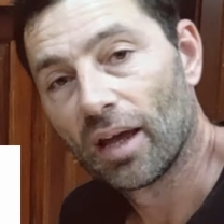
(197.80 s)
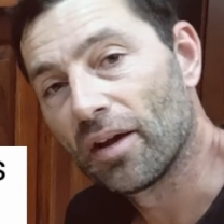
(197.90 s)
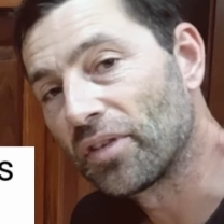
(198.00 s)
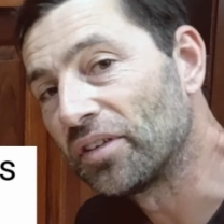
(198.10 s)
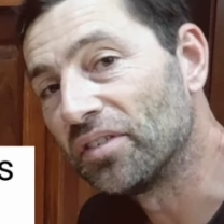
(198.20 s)
If
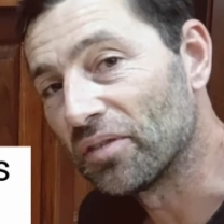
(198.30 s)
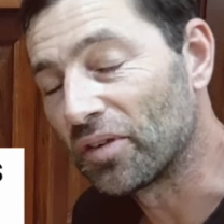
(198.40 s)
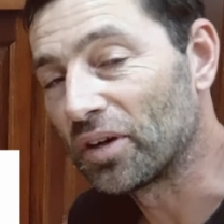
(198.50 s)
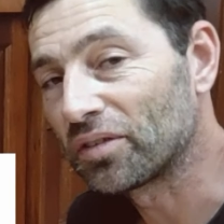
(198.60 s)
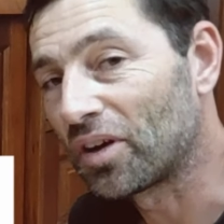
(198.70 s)
this is your
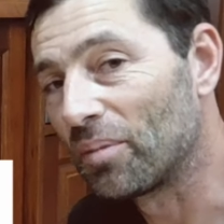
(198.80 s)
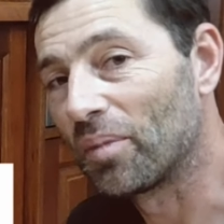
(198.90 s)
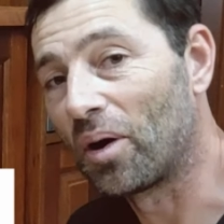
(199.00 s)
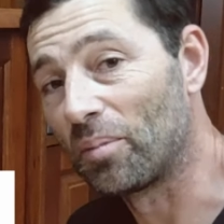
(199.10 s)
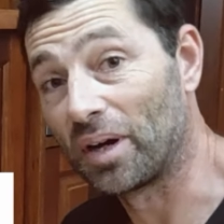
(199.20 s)
first time
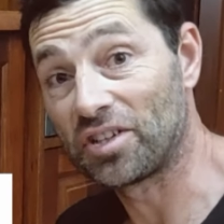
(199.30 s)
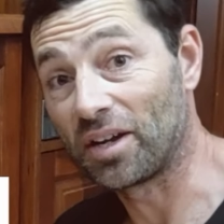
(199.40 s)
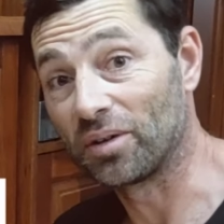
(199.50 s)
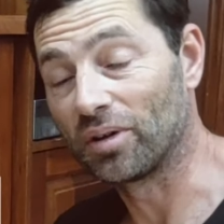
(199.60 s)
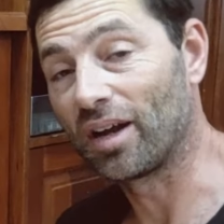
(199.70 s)
on my
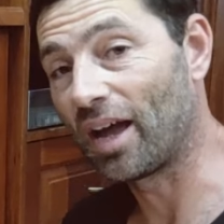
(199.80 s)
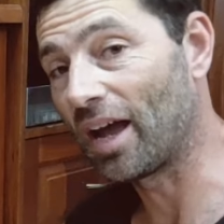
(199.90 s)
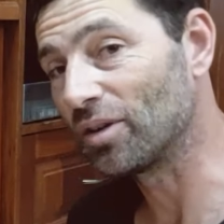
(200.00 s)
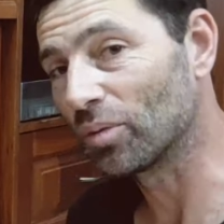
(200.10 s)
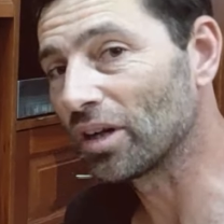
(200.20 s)
channel,
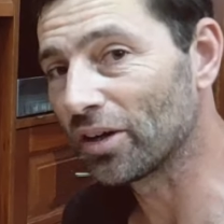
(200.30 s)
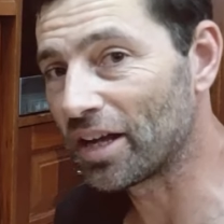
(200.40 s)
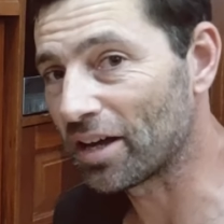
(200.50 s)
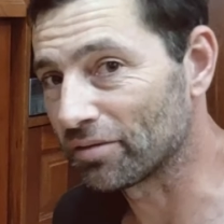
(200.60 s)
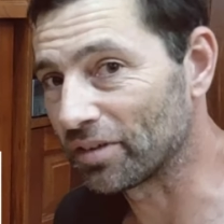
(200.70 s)
and you want to learn
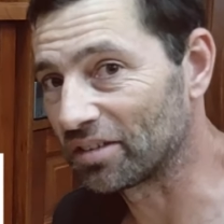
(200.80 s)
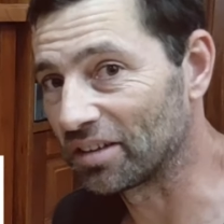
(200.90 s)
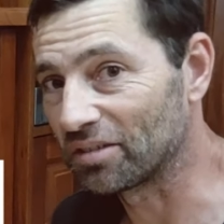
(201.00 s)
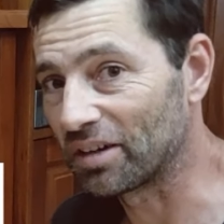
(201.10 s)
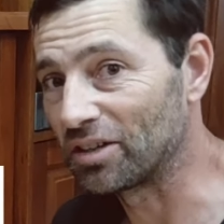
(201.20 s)
how to fix
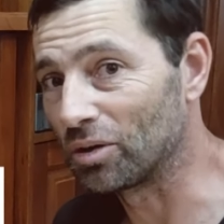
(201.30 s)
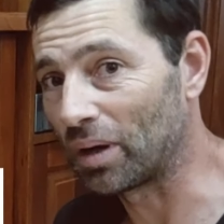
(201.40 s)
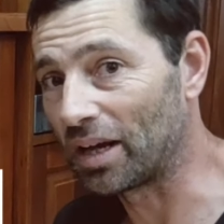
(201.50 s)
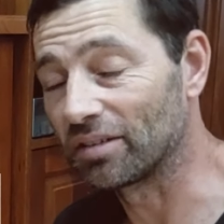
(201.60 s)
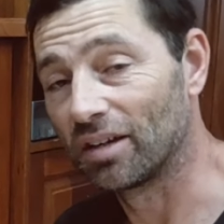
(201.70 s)
things around your place,